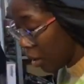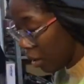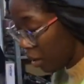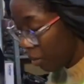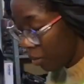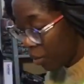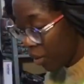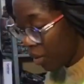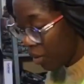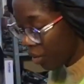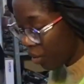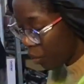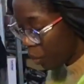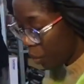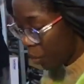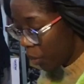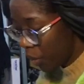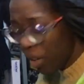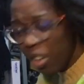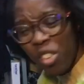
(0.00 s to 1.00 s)
because we
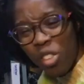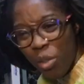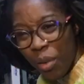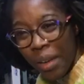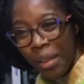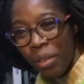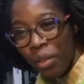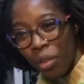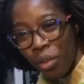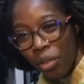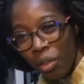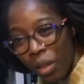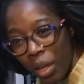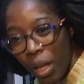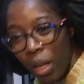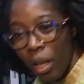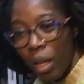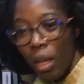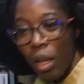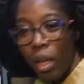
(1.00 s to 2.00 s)
want to try to
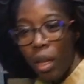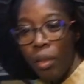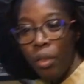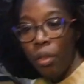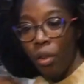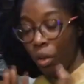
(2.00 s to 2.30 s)
stay in the